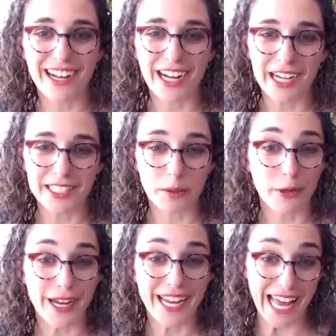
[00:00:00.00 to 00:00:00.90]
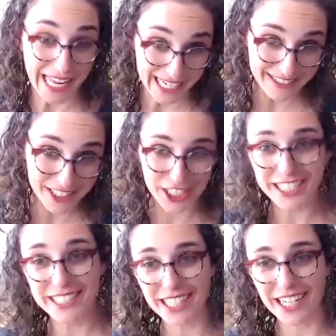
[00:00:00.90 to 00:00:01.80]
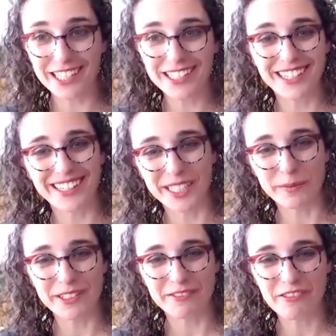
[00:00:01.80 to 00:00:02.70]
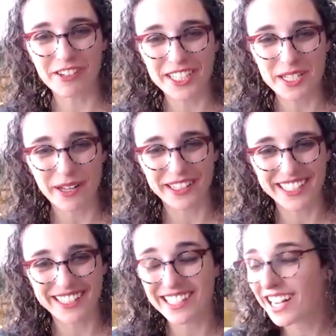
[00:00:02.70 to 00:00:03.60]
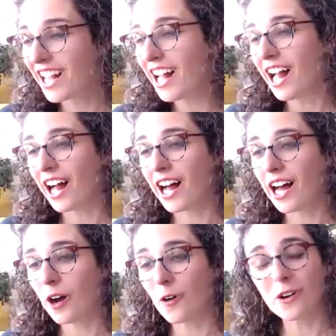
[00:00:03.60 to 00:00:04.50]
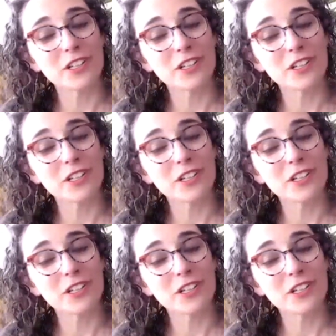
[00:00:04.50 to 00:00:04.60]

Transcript: Wanger, a little bit of a funny spelling there, or